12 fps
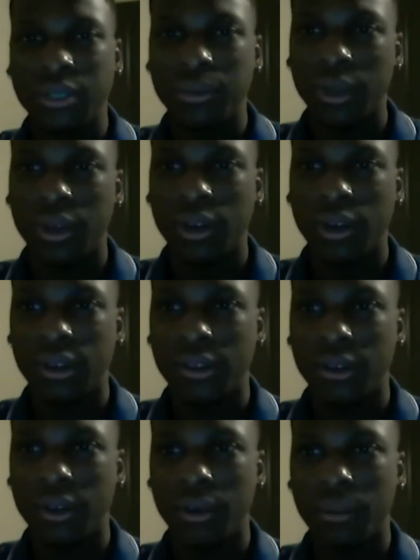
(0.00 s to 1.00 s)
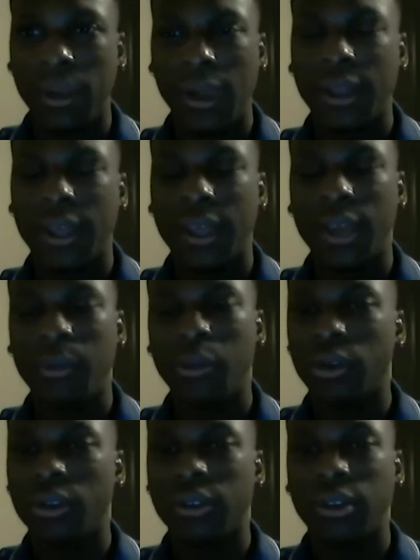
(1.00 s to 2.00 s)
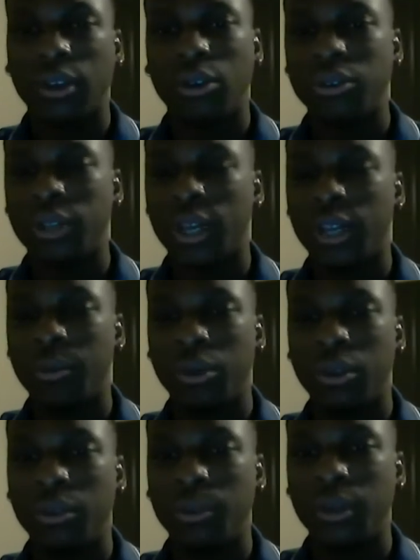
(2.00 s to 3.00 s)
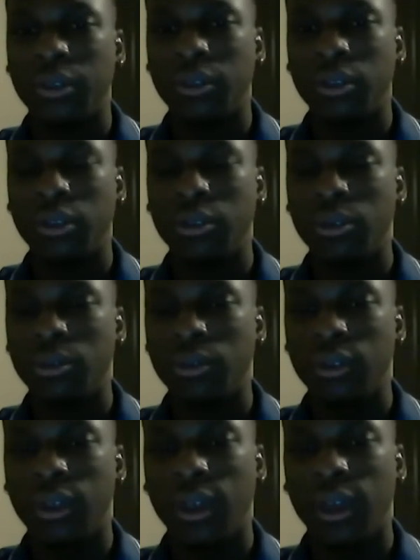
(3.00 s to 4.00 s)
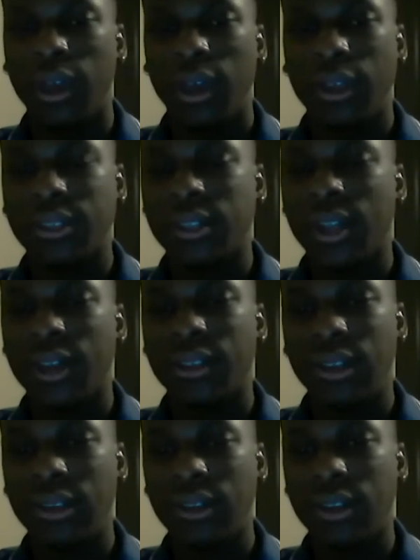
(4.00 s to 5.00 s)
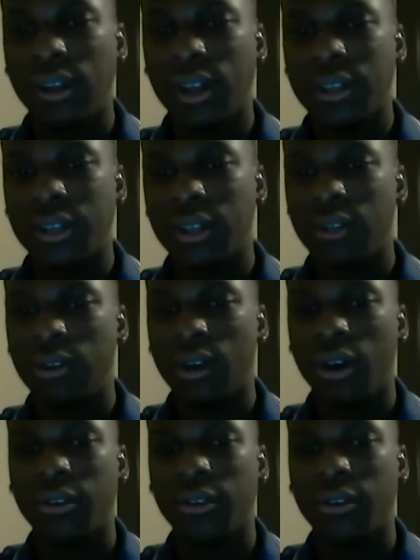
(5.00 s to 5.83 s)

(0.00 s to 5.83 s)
because they kept you on your toes. You had to be on your P's and Q's and just like things of that nature. And you also